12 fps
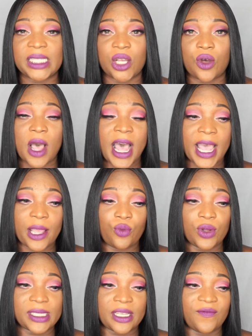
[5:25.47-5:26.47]
So I
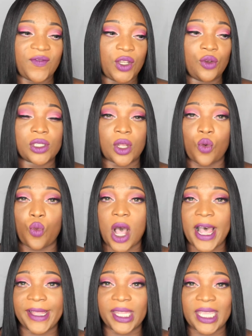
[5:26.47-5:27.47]
was confused on
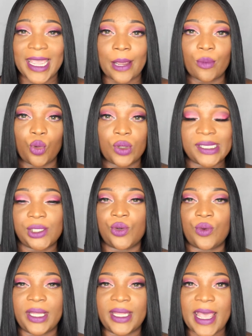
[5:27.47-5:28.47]
why the camera was
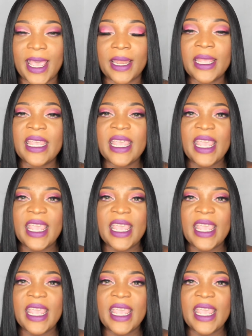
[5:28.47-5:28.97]
doing that,